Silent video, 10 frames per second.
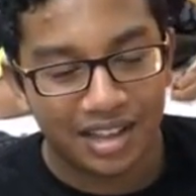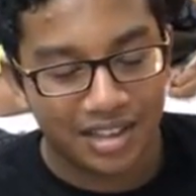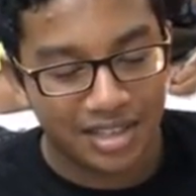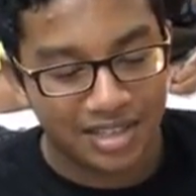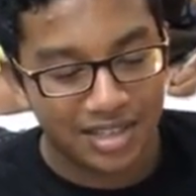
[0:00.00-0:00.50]

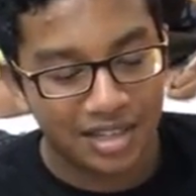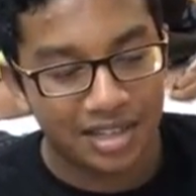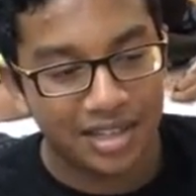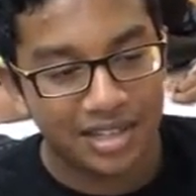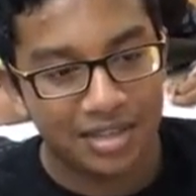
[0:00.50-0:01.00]
Yesterday,
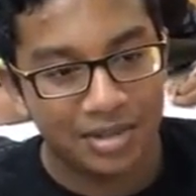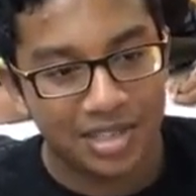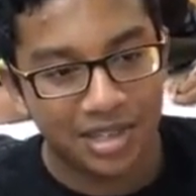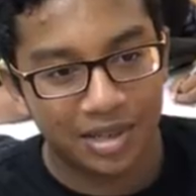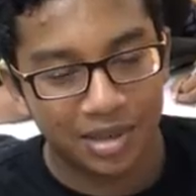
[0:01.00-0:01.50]
teacher
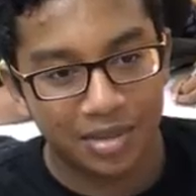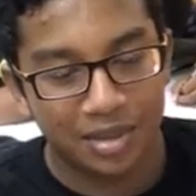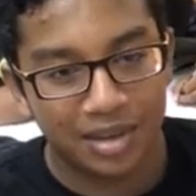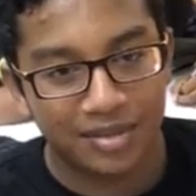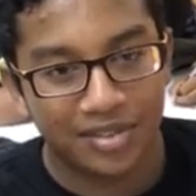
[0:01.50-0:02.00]
Vijay taught me
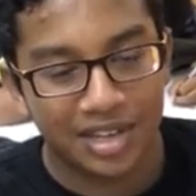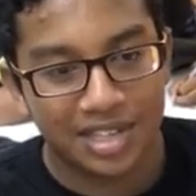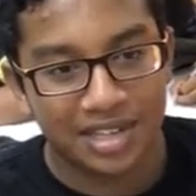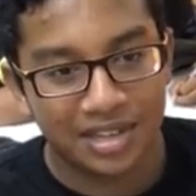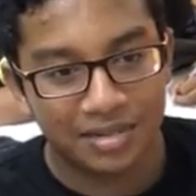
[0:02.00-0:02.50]
about
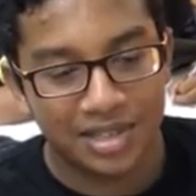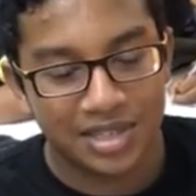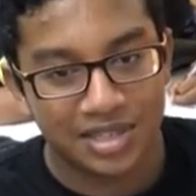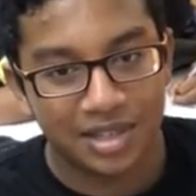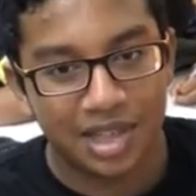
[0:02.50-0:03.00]
fraction, which is a